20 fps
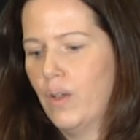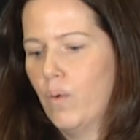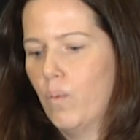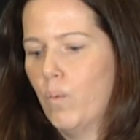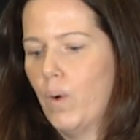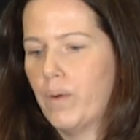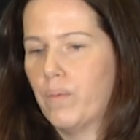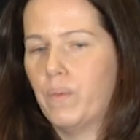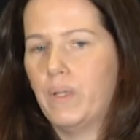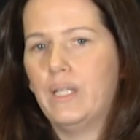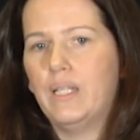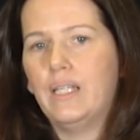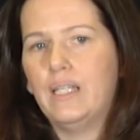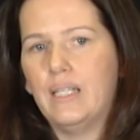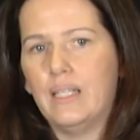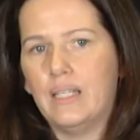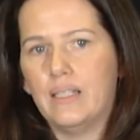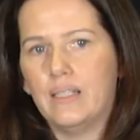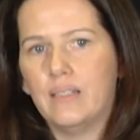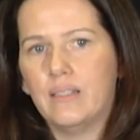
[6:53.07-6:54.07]
What we
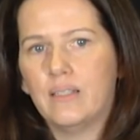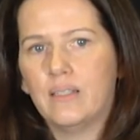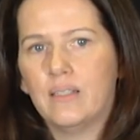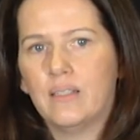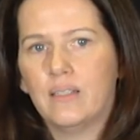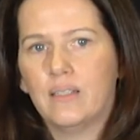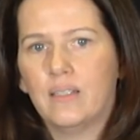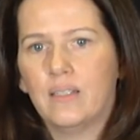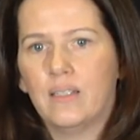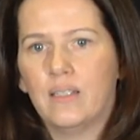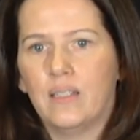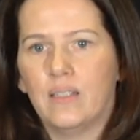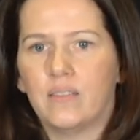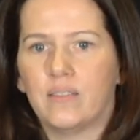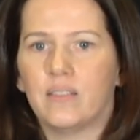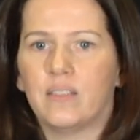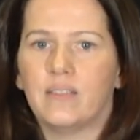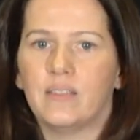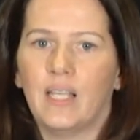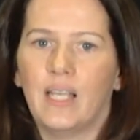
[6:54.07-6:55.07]
need is
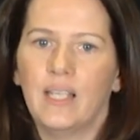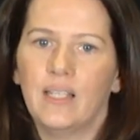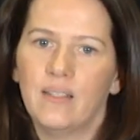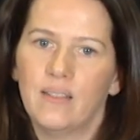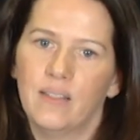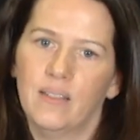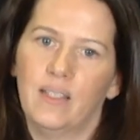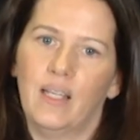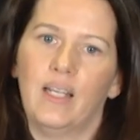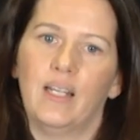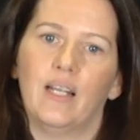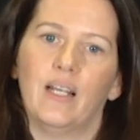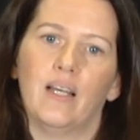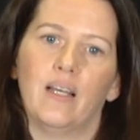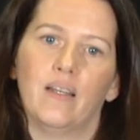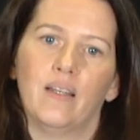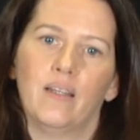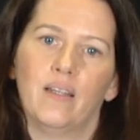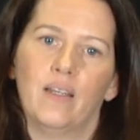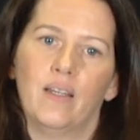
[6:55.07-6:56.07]
to take the
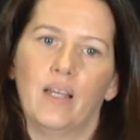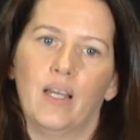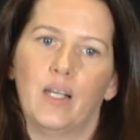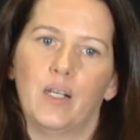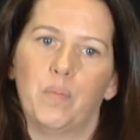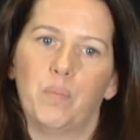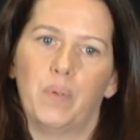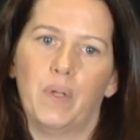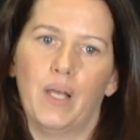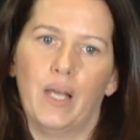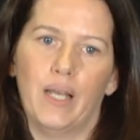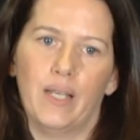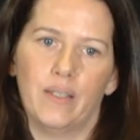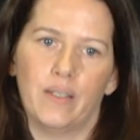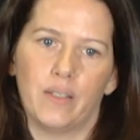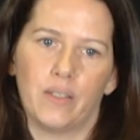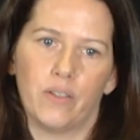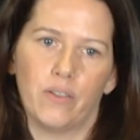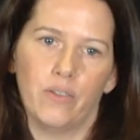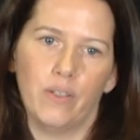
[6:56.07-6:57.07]
data and apply
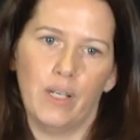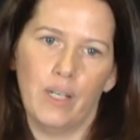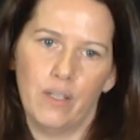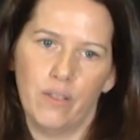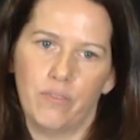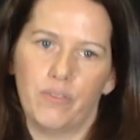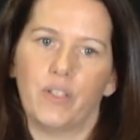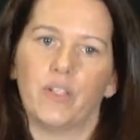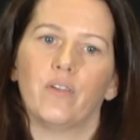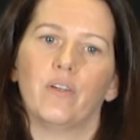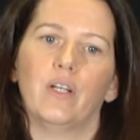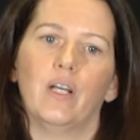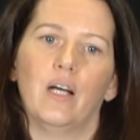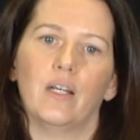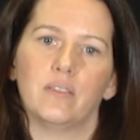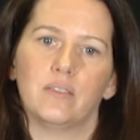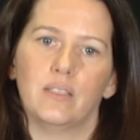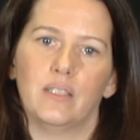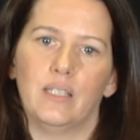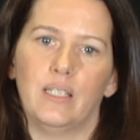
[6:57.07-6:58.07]
the creative
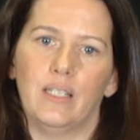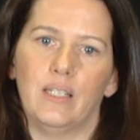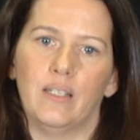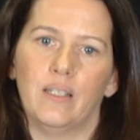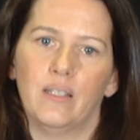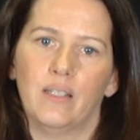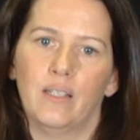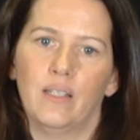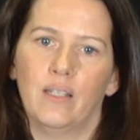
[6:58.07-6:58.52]
curiosity